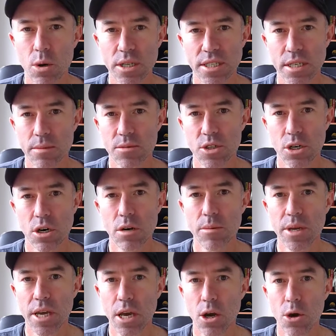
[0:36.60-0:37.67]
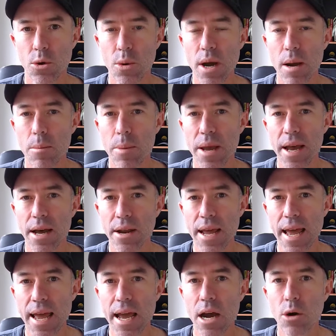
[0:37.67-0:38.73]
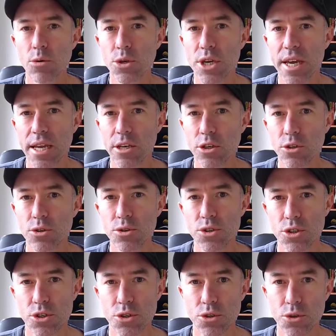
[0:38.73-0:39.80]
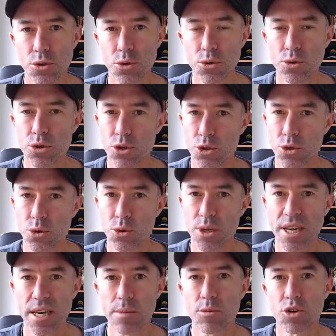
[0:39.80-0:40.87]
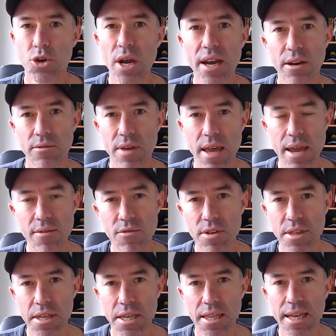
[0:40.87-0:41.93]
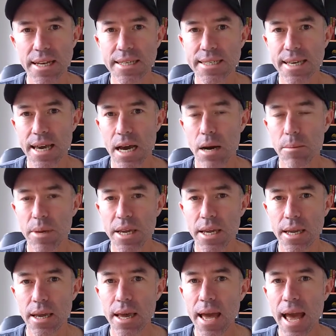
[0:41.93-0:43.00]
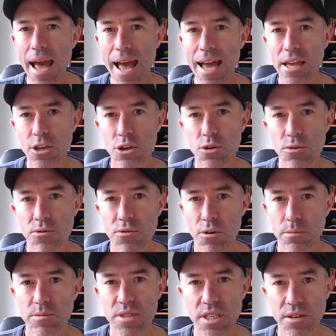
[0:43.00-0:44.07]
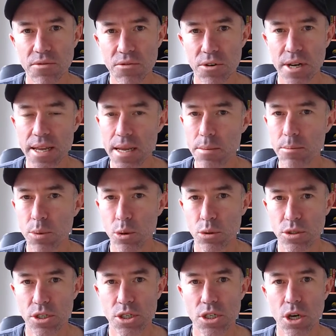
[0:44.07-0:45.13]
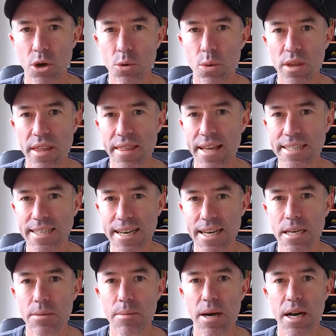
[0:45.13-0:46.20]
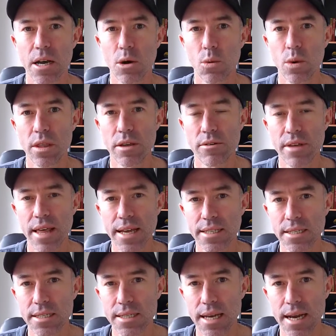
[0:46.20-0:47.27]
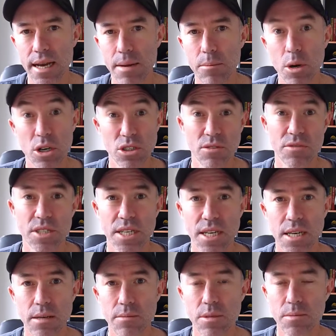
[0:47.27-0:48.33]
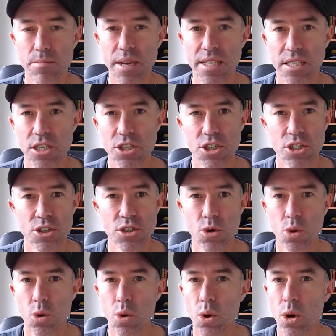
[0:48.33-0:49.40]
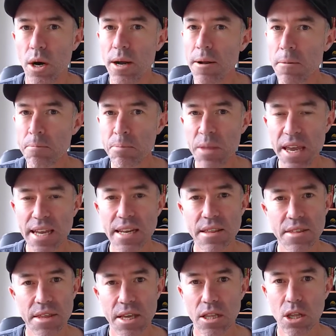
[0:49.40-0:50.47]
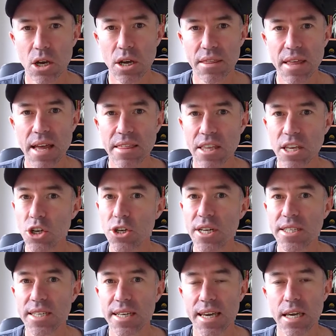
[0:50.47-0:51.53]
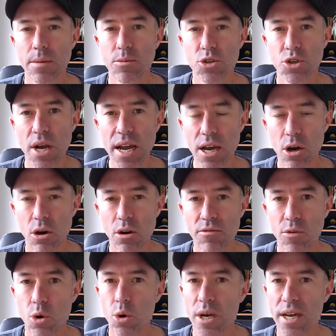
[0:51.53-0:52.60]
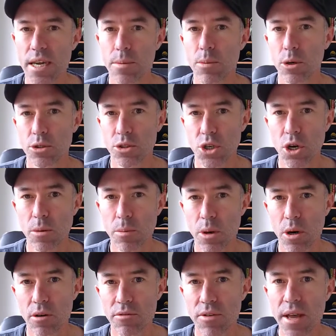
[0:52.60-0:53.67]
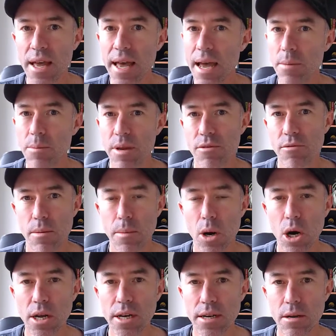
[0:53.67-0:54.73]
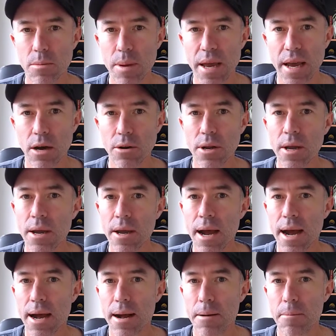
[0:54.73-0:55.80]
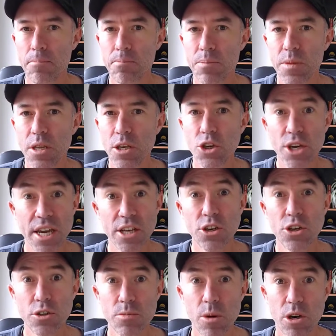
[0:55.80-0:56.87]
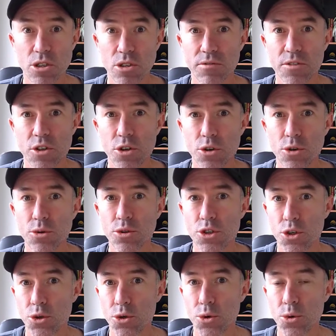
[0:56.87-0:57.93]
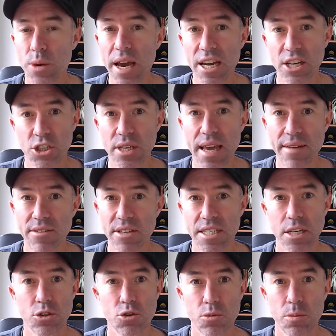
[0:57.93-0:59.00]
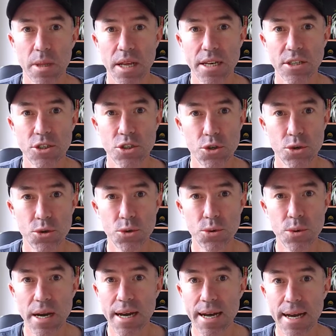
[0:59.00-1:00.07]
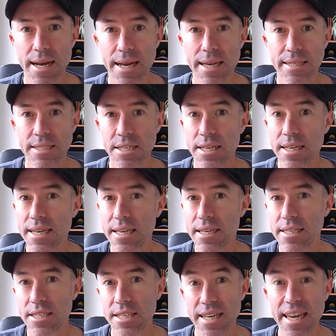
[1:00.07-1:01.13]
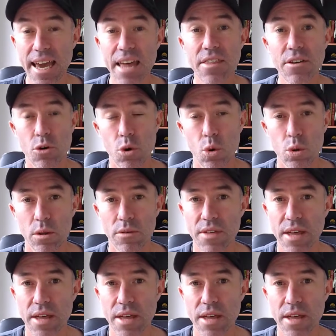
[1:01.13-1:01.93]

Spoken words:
some time ago about how you can use To-Do to keep track of everything that is coming at you from different inputs. So whether that's email, whether that's Microsoft Teams messages, or anything like that you need to keep track of or keep on top of and be reminded about, you can use Microsoft To-Do to actually have a central place to gather all of that